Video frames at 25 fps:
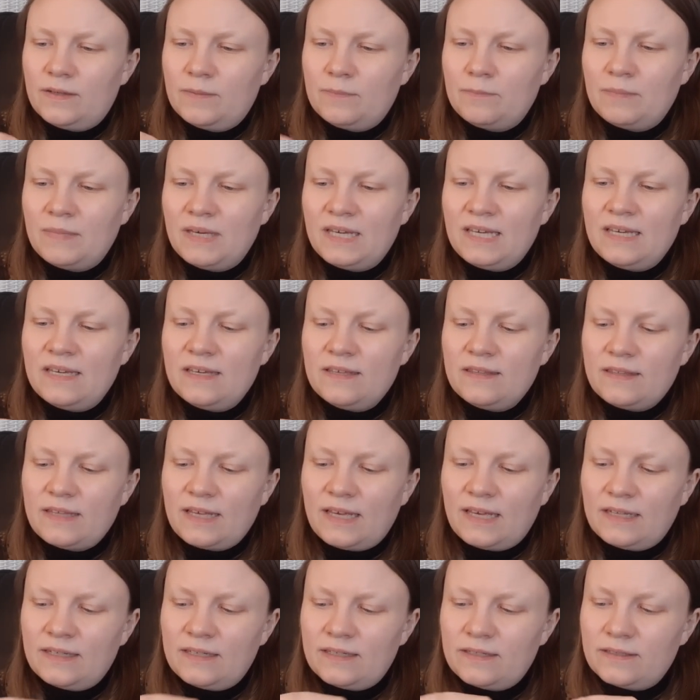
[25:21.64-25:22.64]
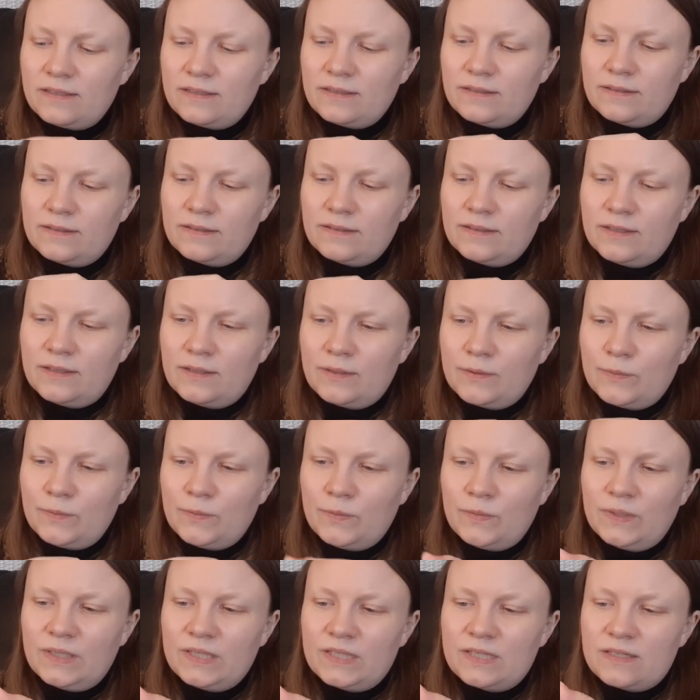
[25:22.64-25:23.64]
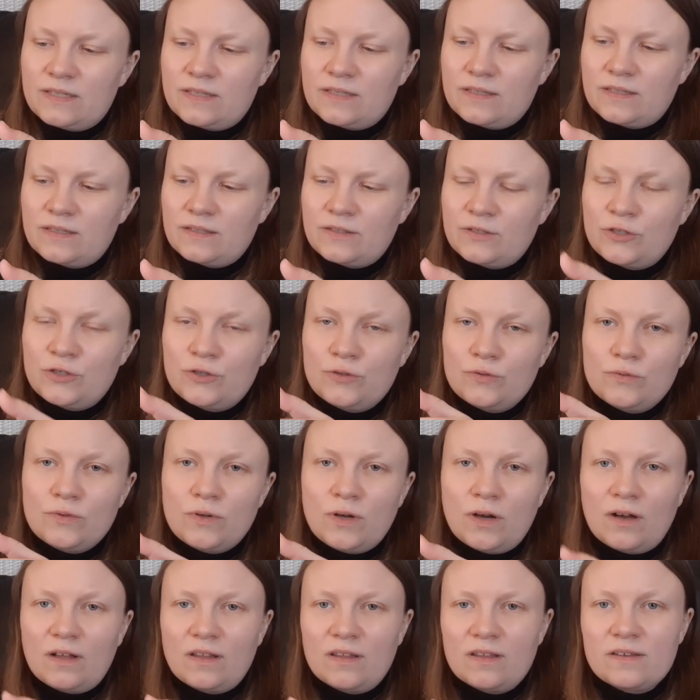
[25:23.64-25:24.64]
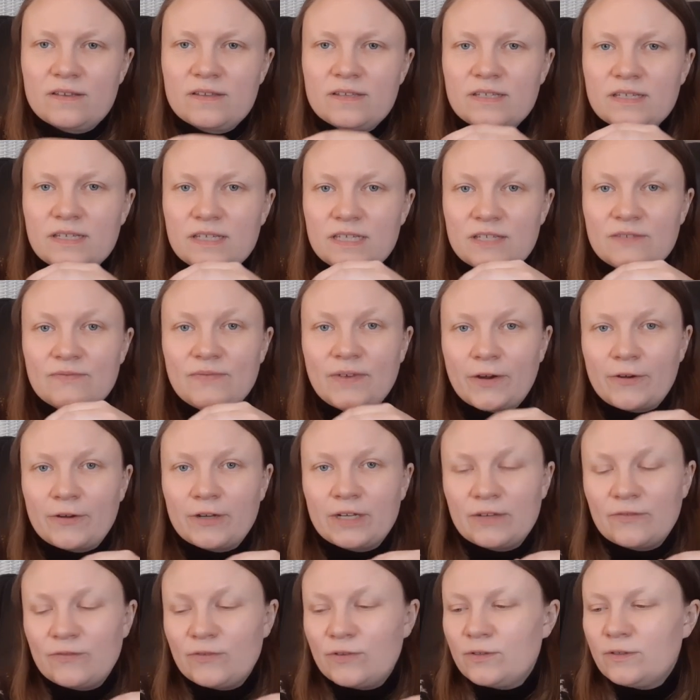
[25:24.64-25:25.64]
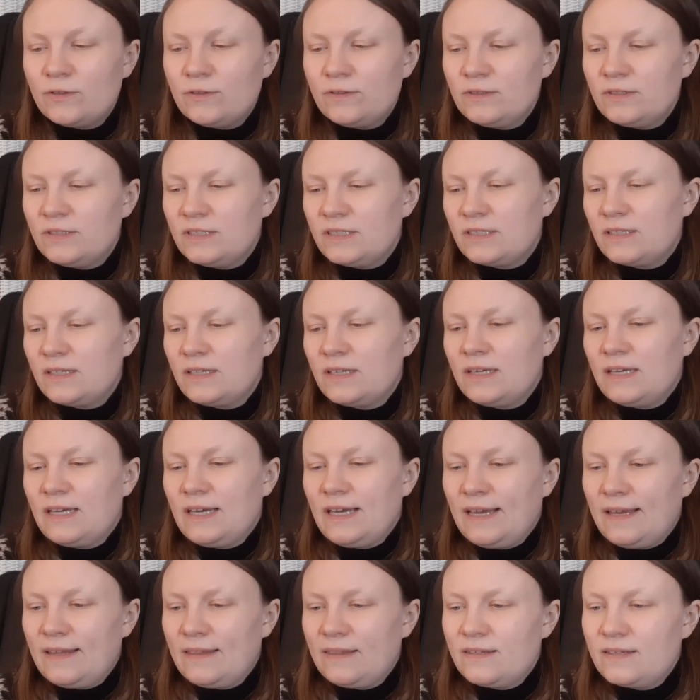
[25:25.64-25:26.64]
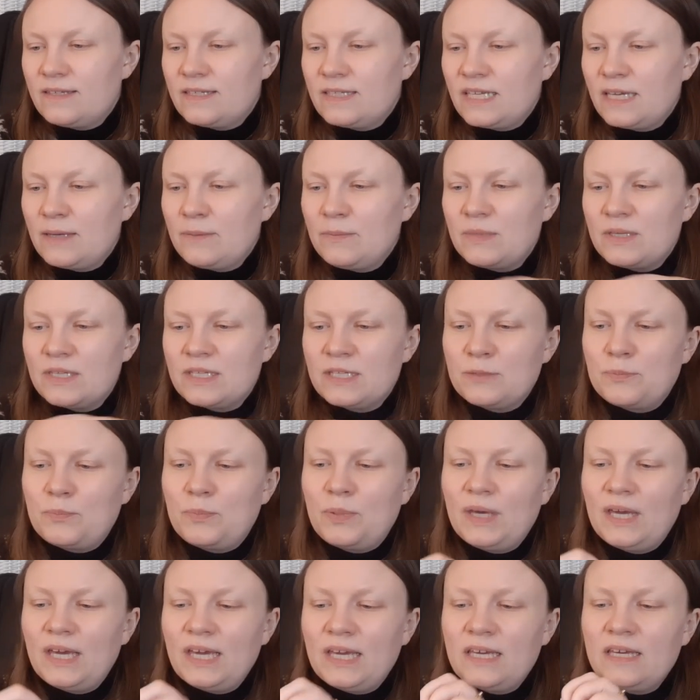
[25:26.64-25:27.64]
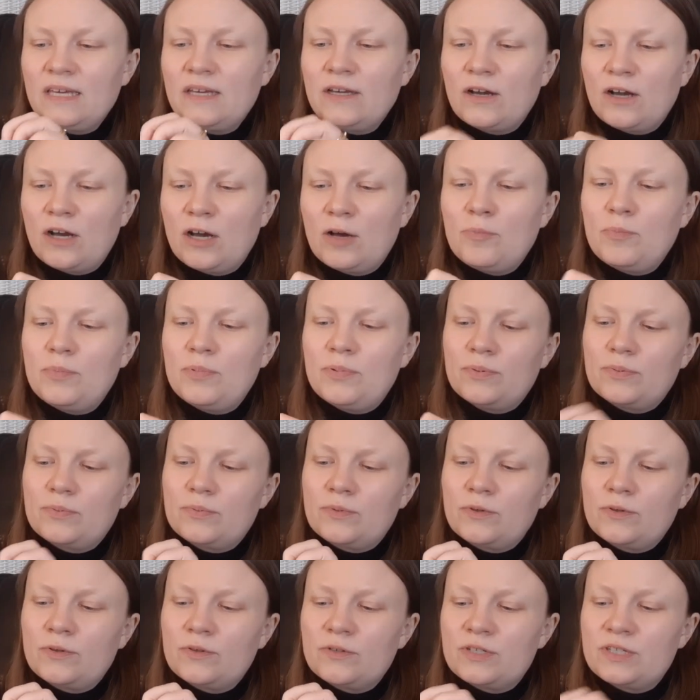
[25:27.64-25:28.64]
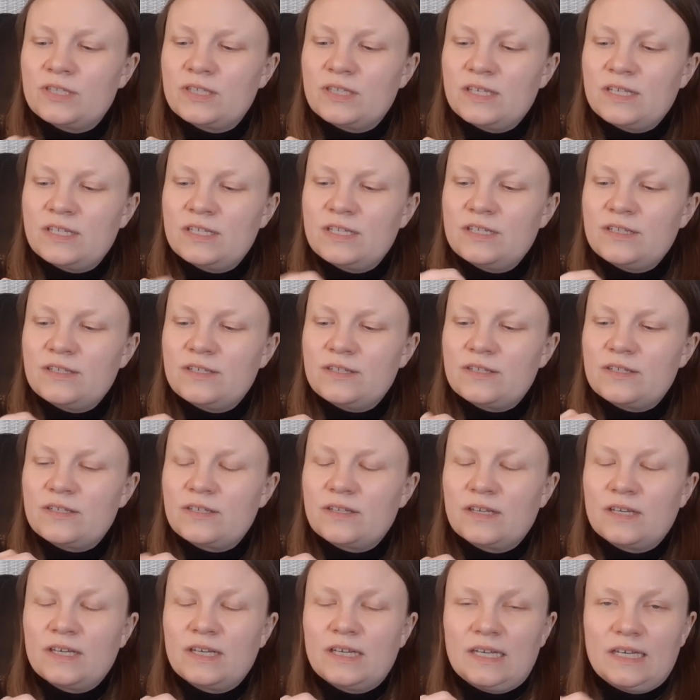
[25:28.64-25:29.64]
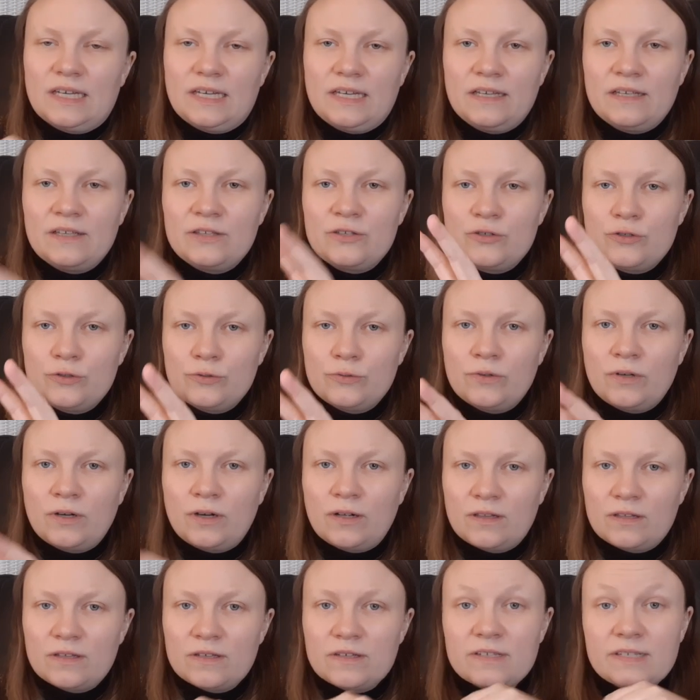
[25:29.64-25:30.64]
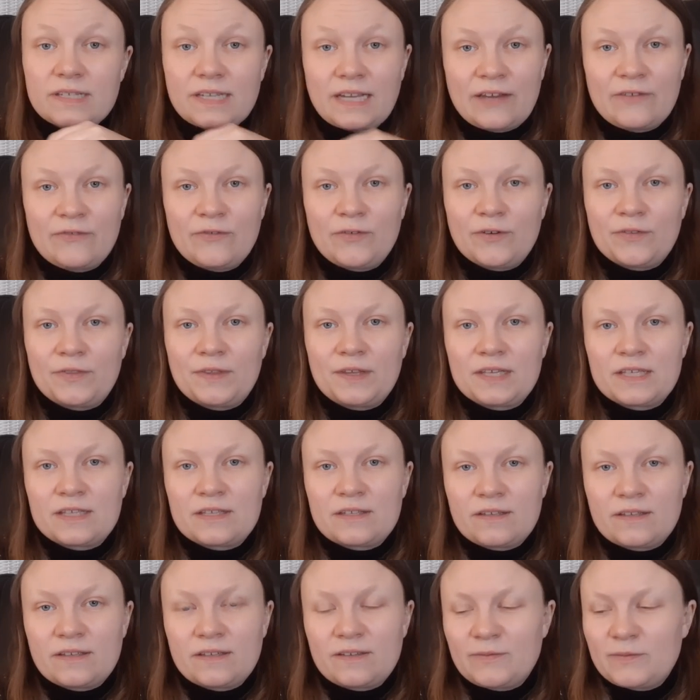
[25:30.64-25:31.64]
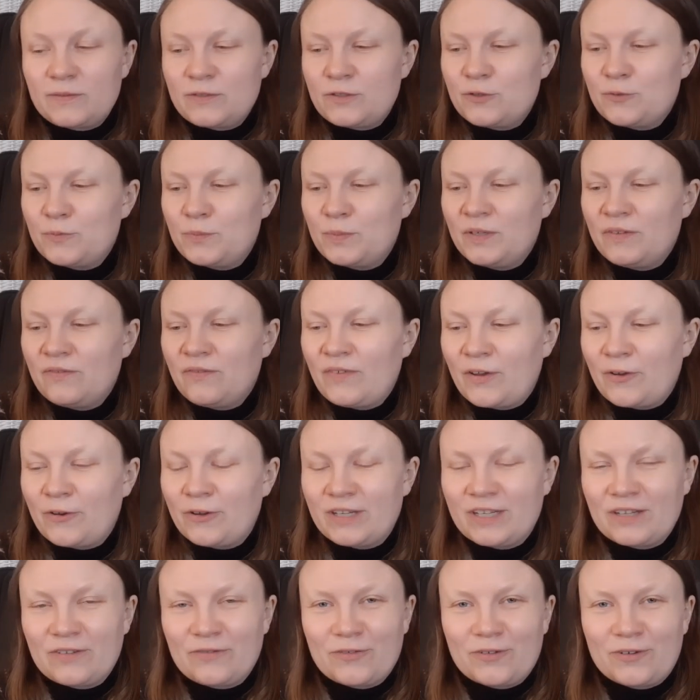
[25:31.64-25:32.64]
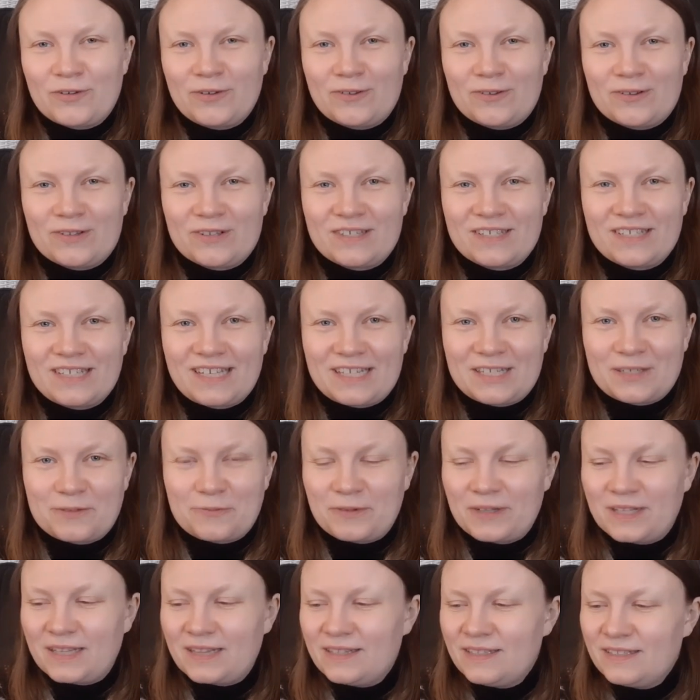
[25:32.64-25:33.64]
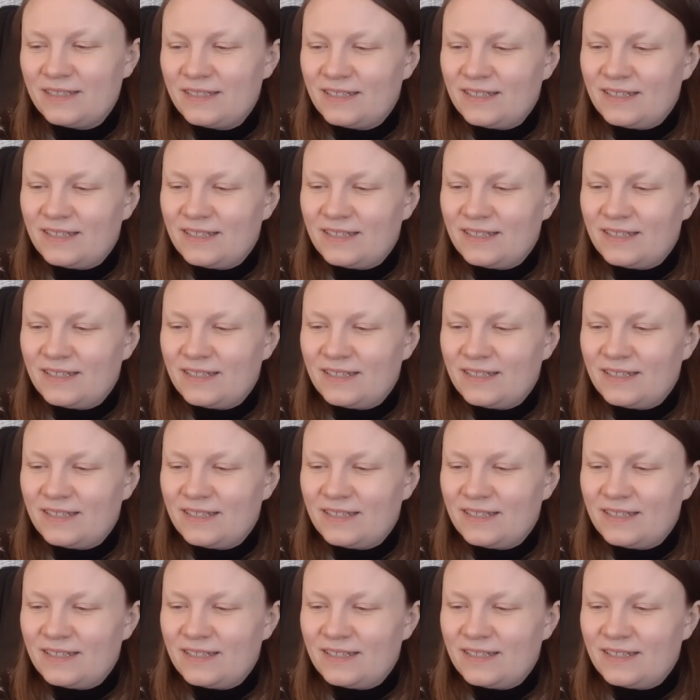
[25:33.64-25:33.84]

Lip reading: making that with 2 colors is very difficult, and the same is picking up stitches in 2 colors. I thought that to be very difficult as well.